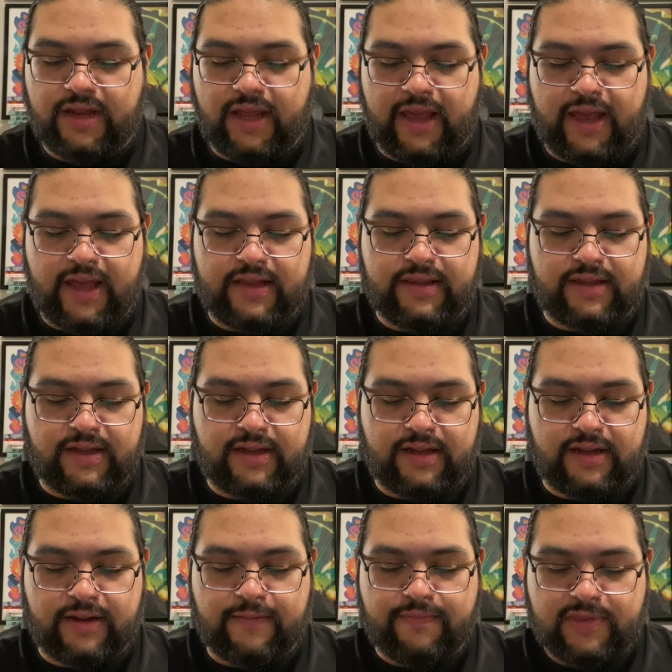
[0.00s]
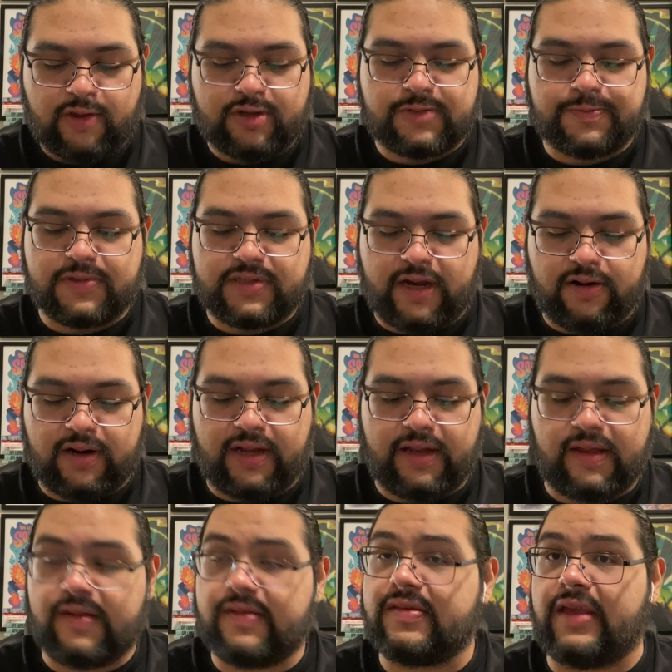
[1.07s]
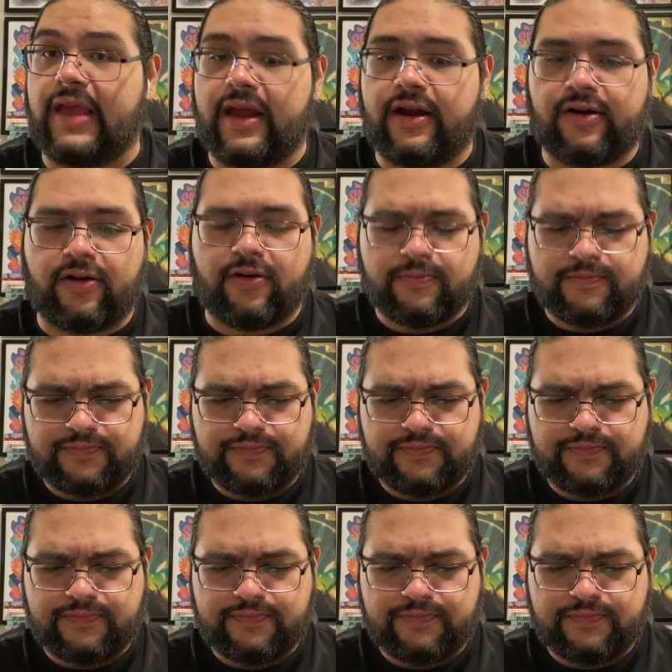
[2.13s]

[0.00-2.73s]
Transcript: and Chris Butera is the editor.